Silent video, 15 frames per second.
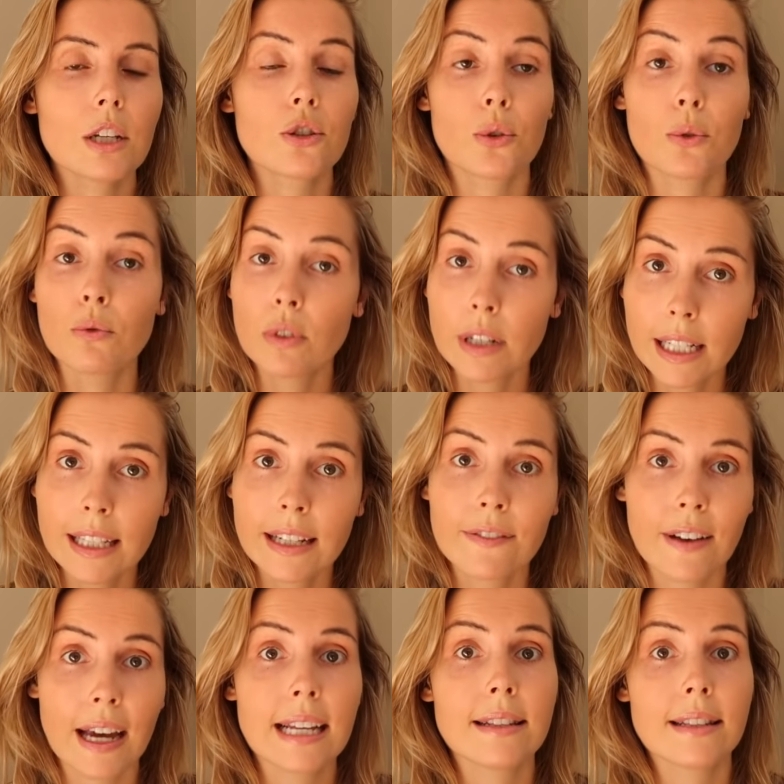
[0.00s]
to really
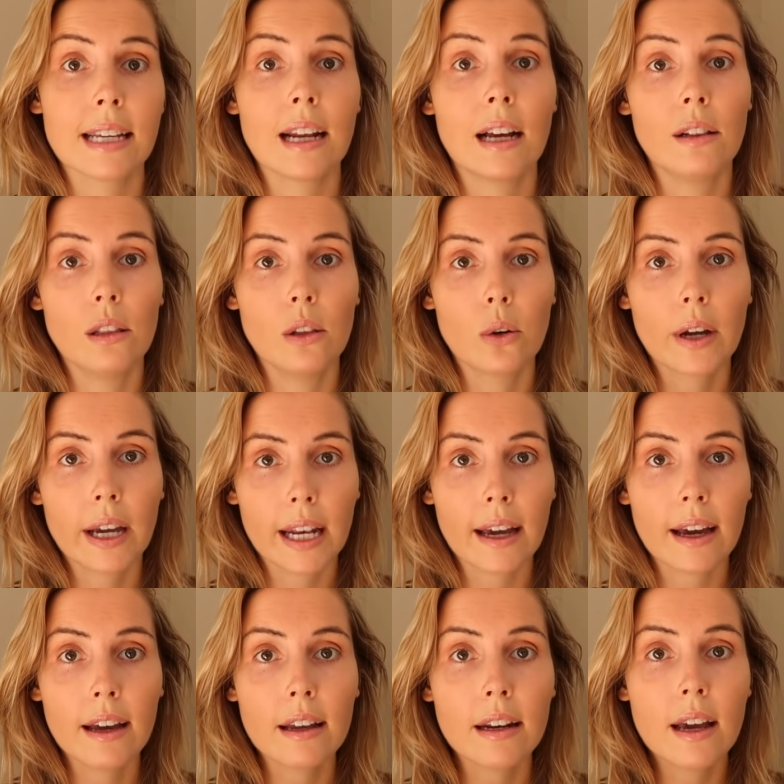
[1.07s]
face it and look at
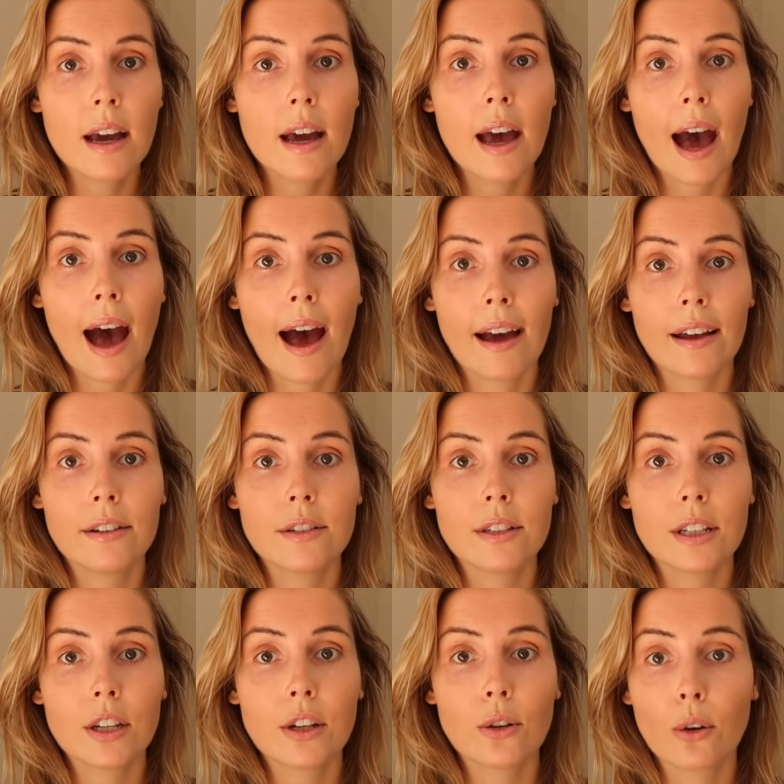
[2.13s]
it and
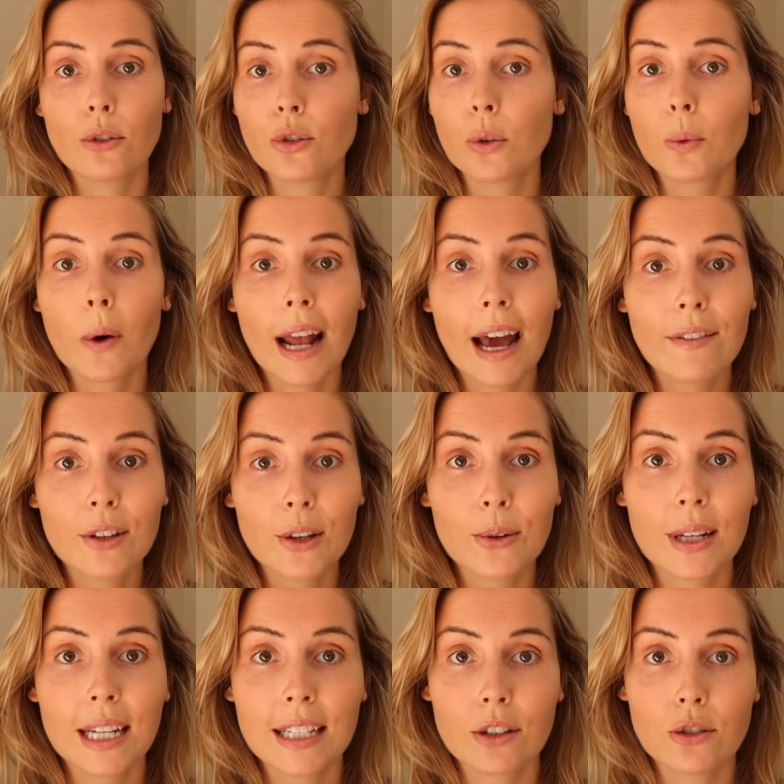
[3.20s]
you know do whatever you
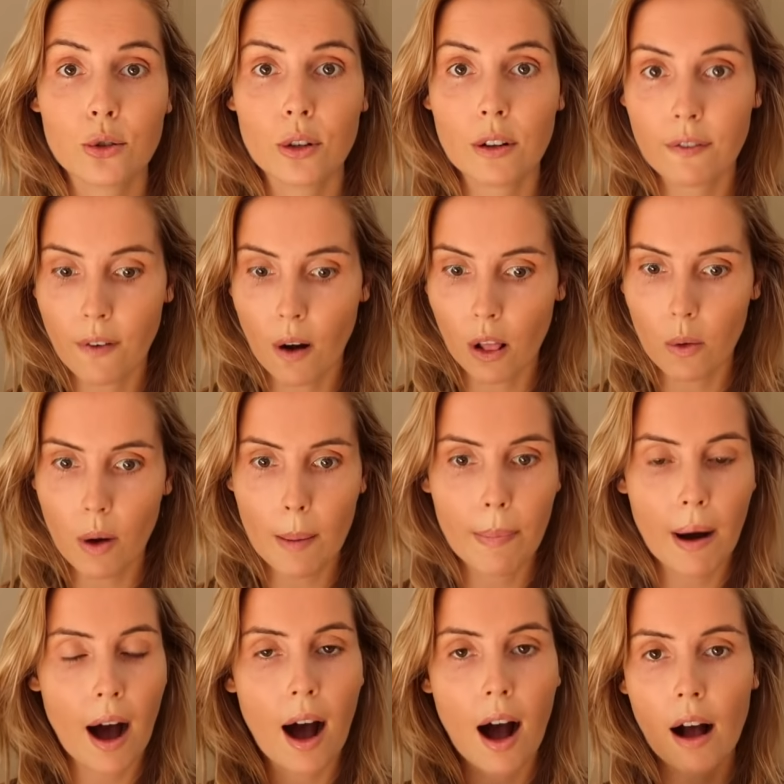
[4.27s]
need to do to follow a
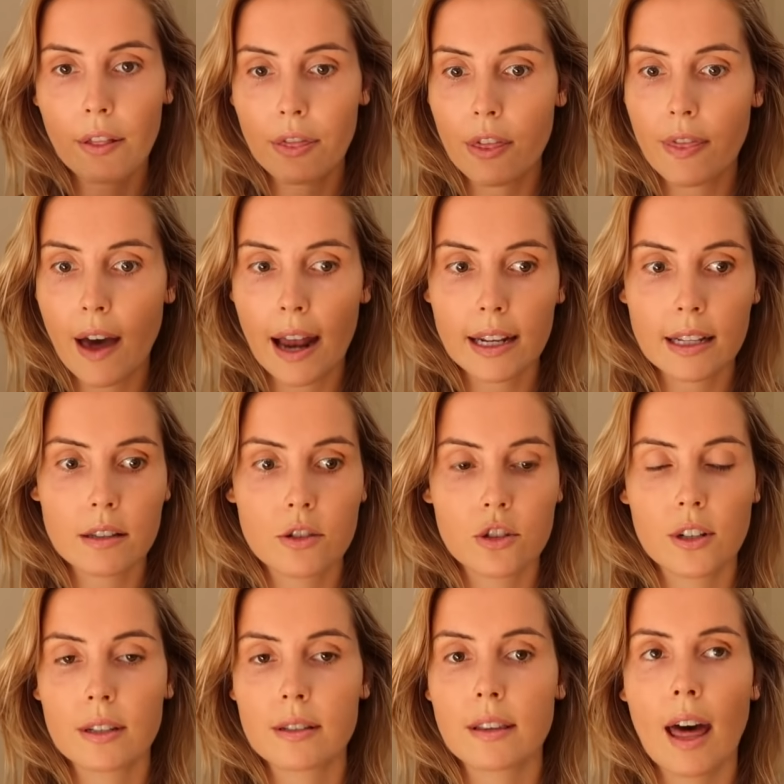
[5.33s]
path that is
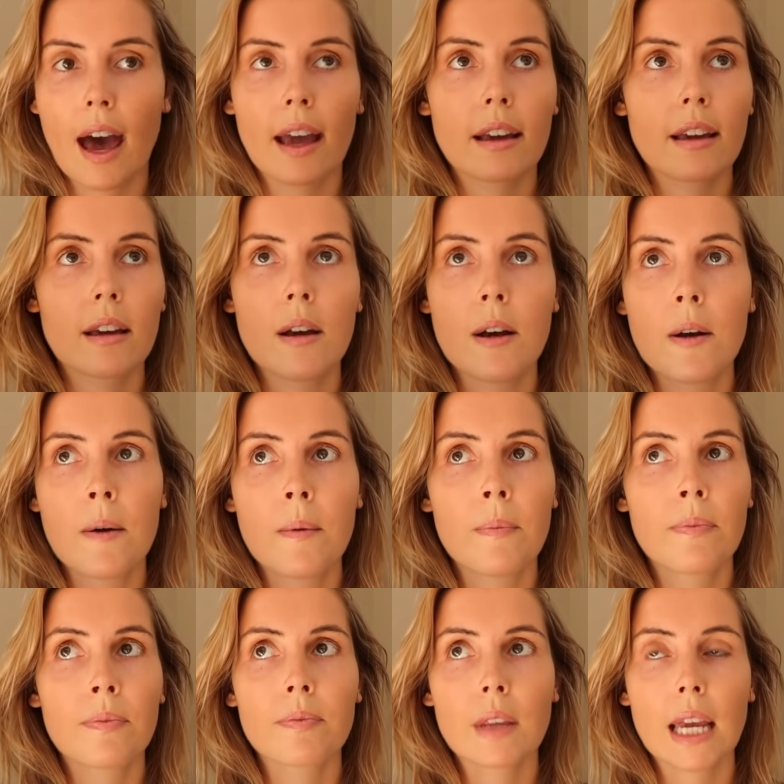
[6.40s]
just like
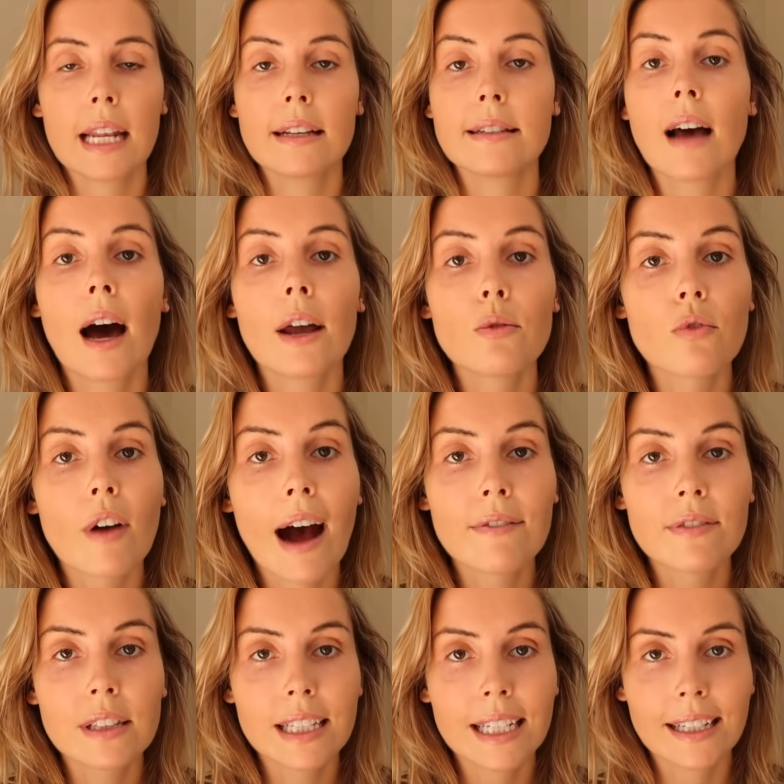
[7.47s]
it is
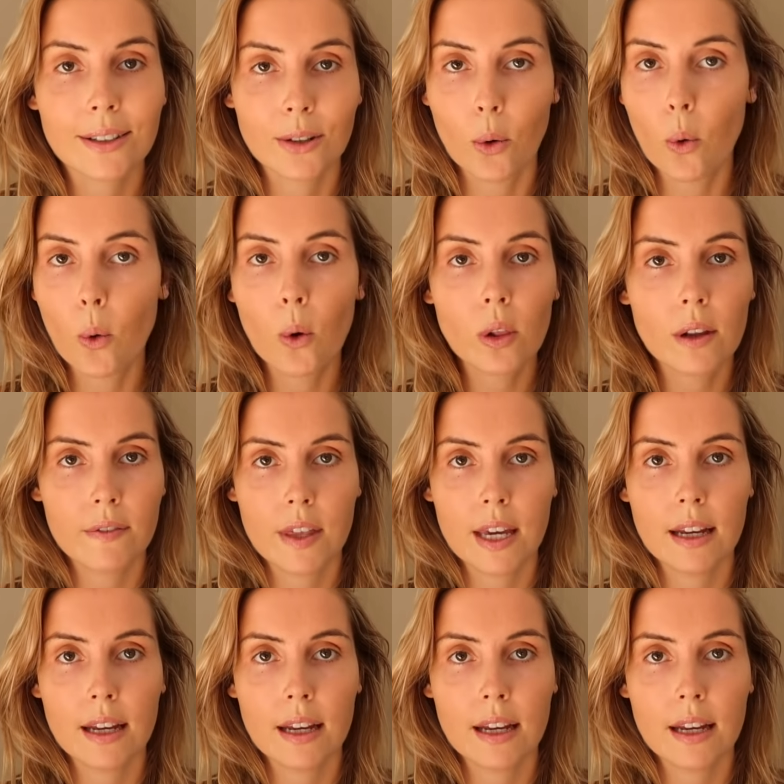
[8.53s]
unraveling all of